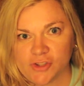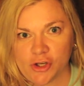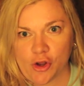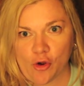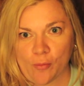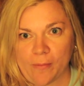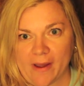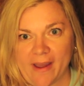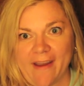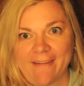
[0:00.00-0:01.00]
You know,
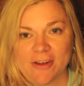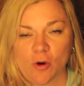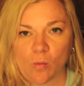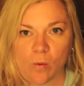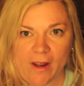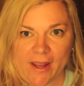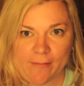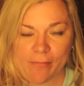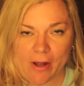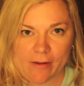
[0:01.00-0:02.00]
but heavier
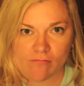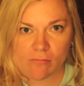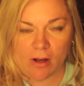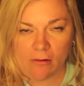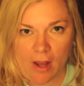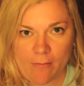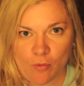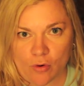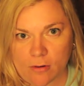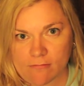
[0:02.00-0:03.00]
weight, but a lot
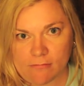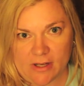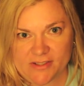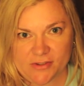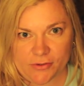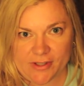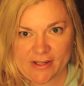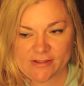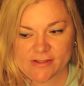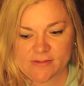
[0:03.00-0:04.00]
more muscle
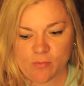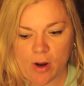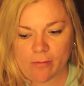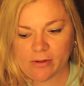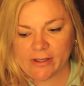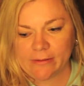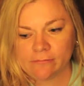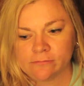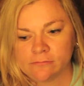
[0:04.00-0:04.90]
dense probably.